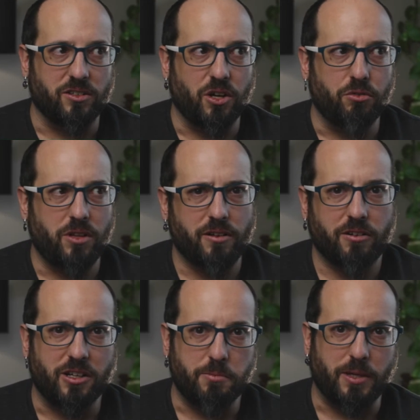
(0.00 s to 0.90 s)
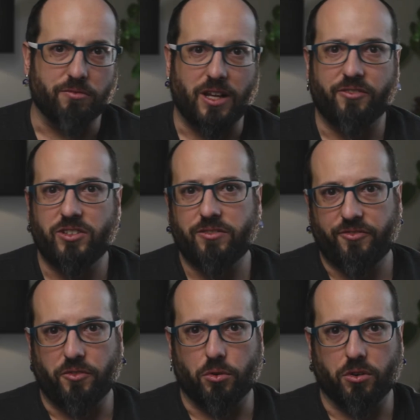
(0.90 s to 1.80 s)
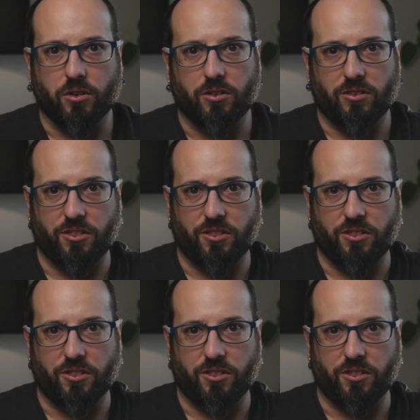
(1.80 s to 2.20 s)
no longer going to be relevant for